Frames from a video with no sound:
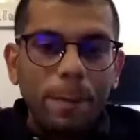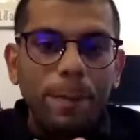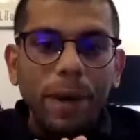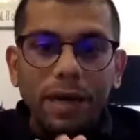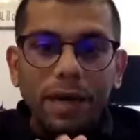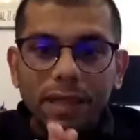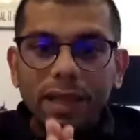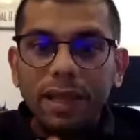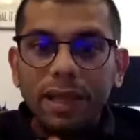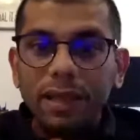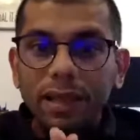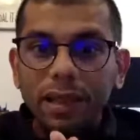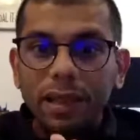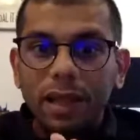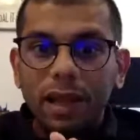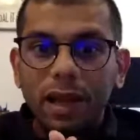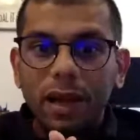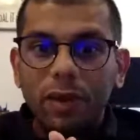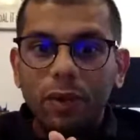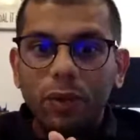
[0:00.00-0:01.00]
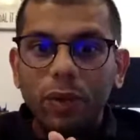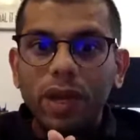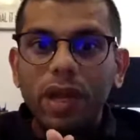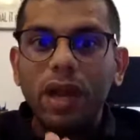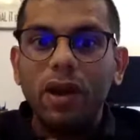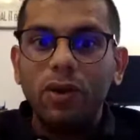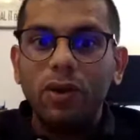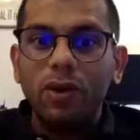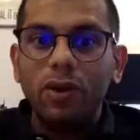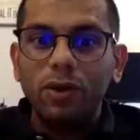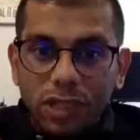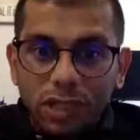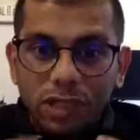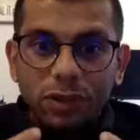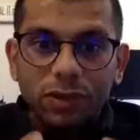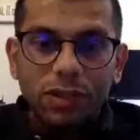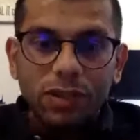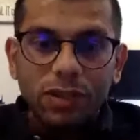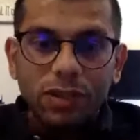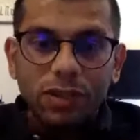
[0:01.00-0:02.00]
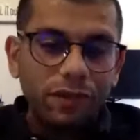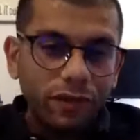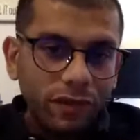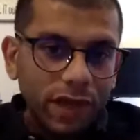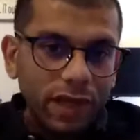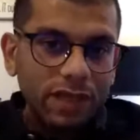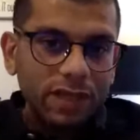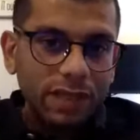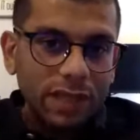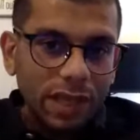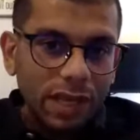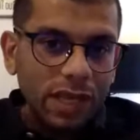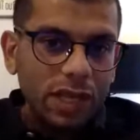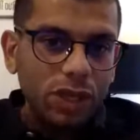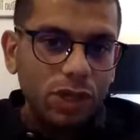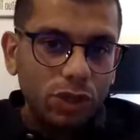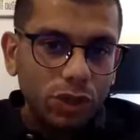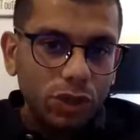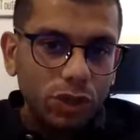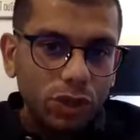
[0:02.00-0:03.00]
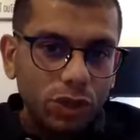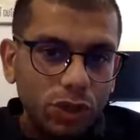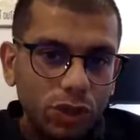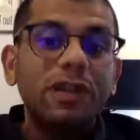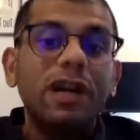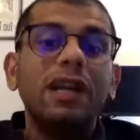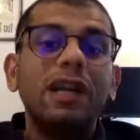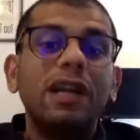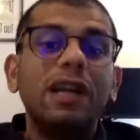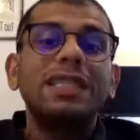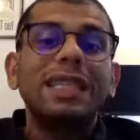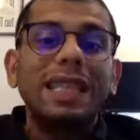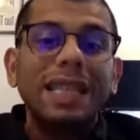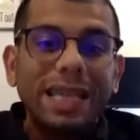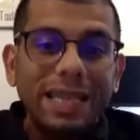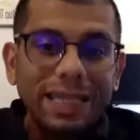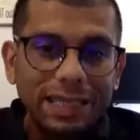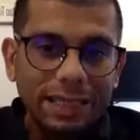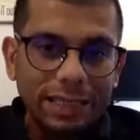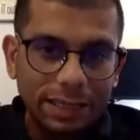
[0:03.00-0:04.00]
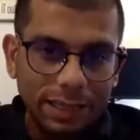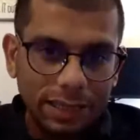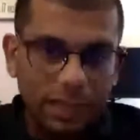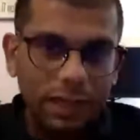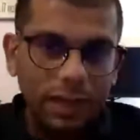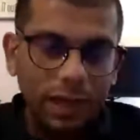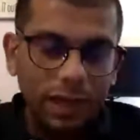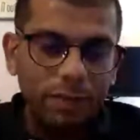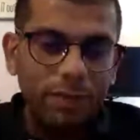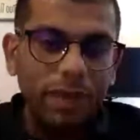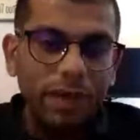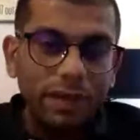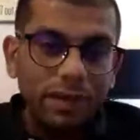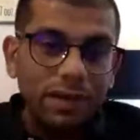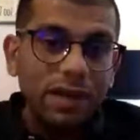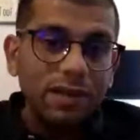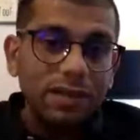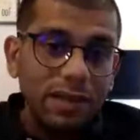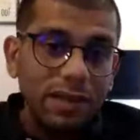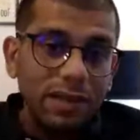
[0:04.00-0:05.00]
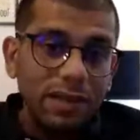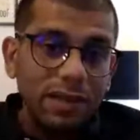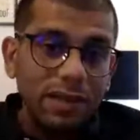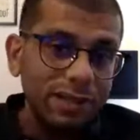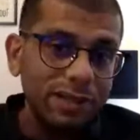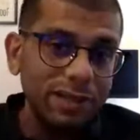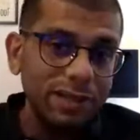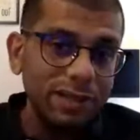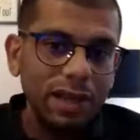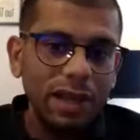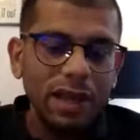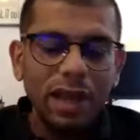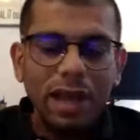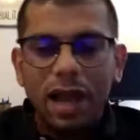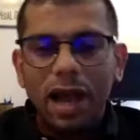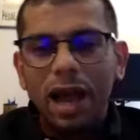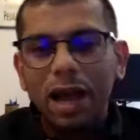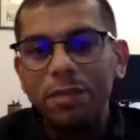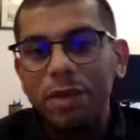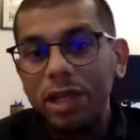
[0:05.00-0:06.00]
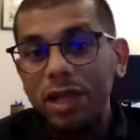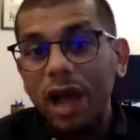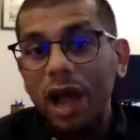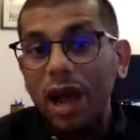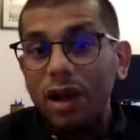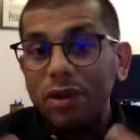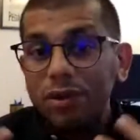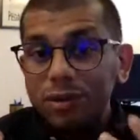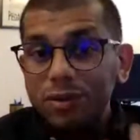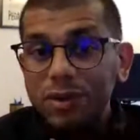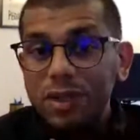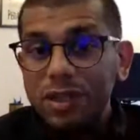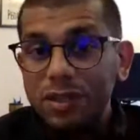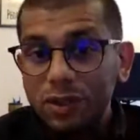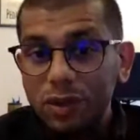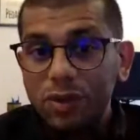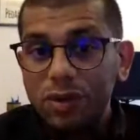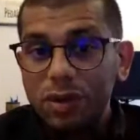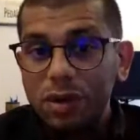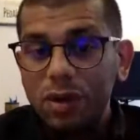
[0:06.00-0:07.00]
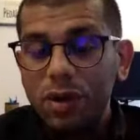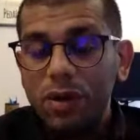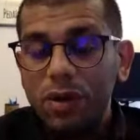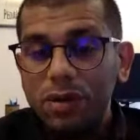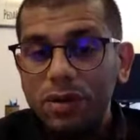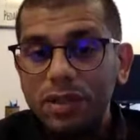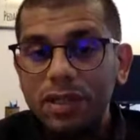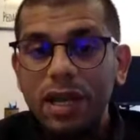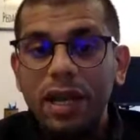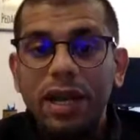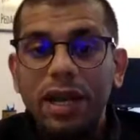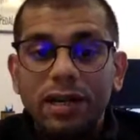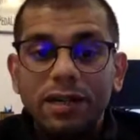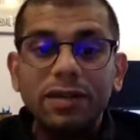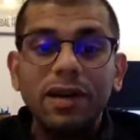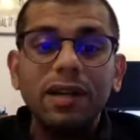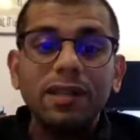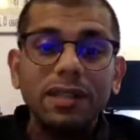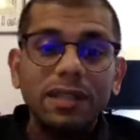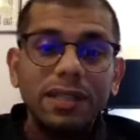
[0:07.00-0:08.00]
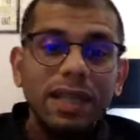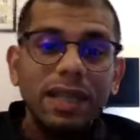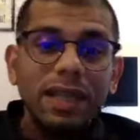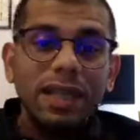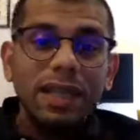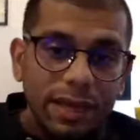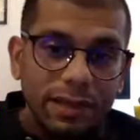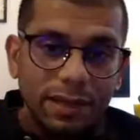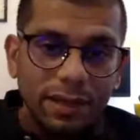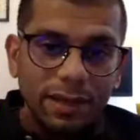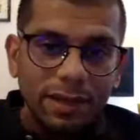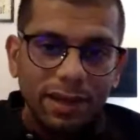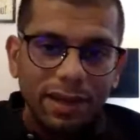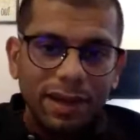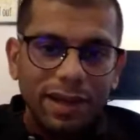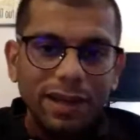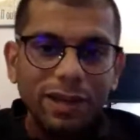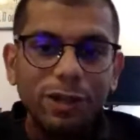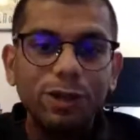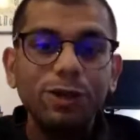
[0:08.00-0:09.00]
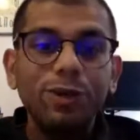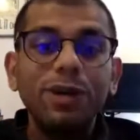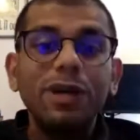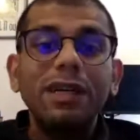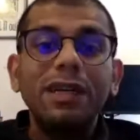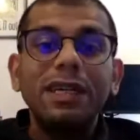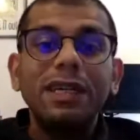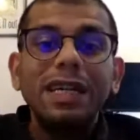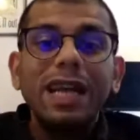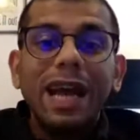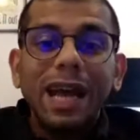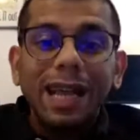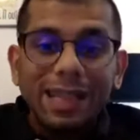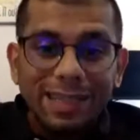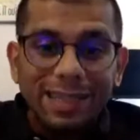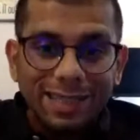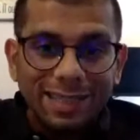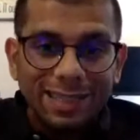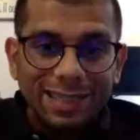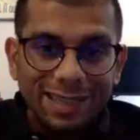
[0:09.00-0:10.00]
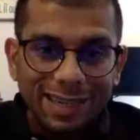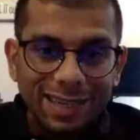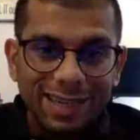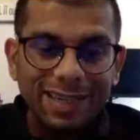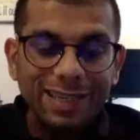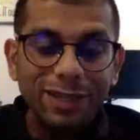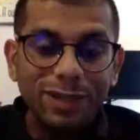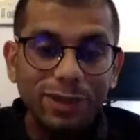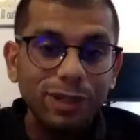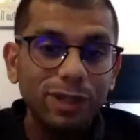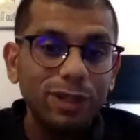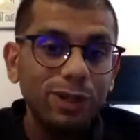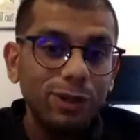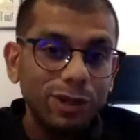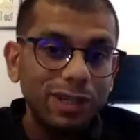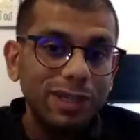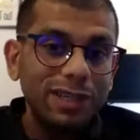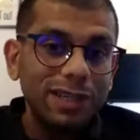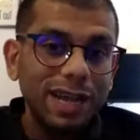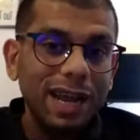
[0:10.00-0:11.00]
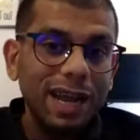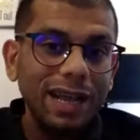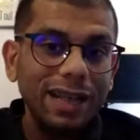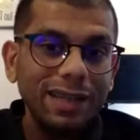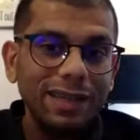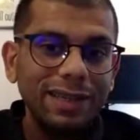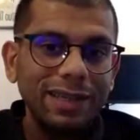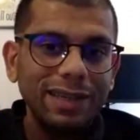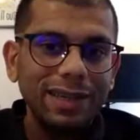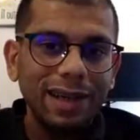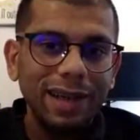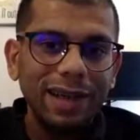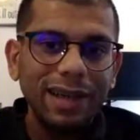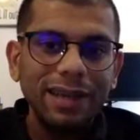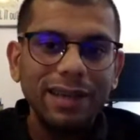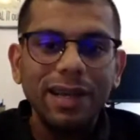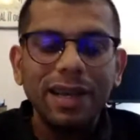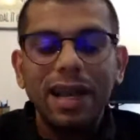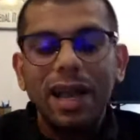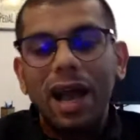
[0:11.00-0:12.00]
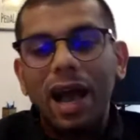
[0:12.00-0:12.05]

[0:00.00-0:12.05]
But then we continuously face the issue of translation. And by translation, I mean, how do these good laws translate into a reality, into a social reality, right?